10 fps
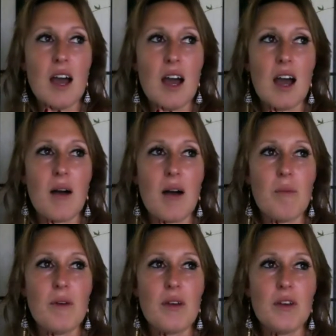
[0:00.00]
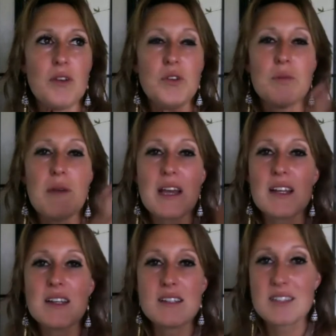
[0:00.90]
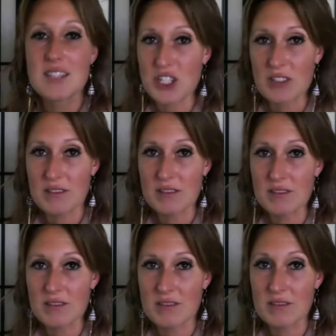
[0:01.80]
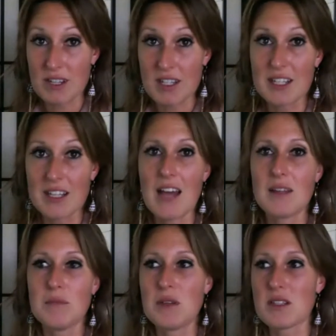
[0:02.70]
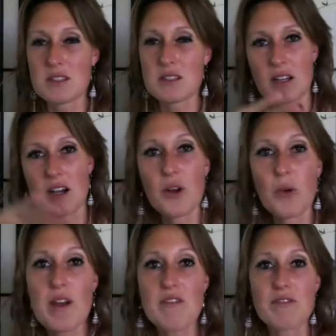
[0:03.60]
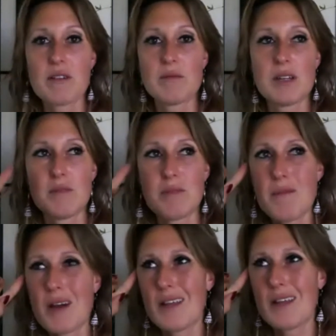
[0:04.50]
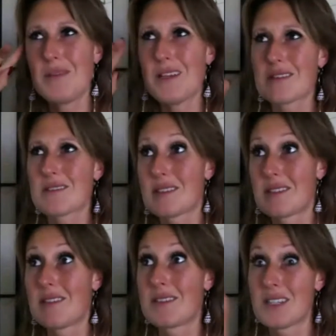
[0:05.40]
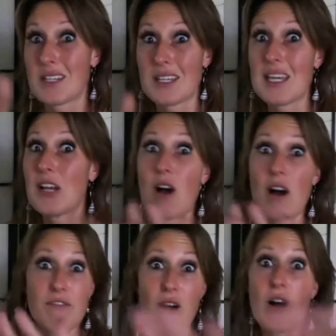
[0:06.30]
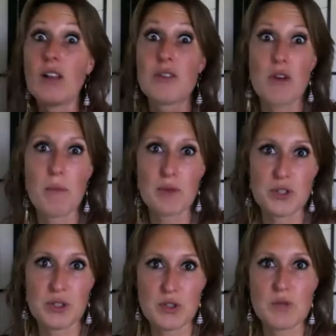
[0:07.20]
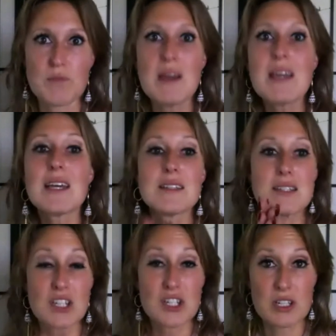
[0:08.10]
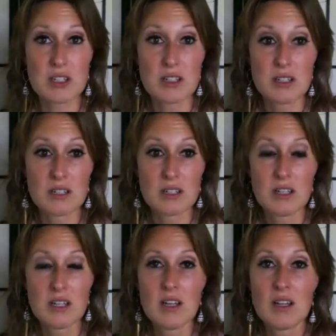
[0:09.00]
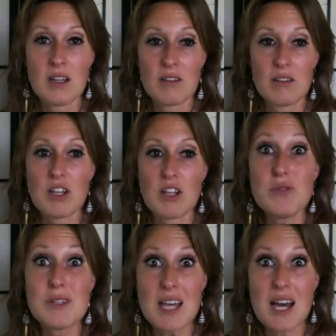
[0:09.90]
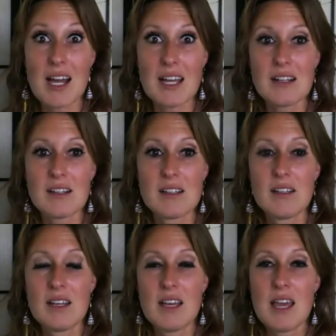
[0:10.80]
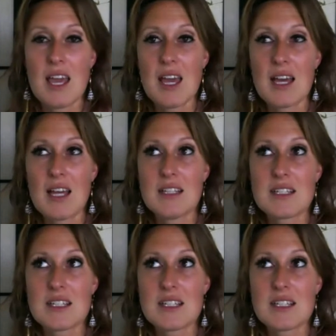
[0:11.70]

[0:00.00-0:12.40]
Um, you make a decision, right? In Latin, it means to cut away from. In my mind, it means to to kill off all other opportunities. You make a decision. Right? You decide, and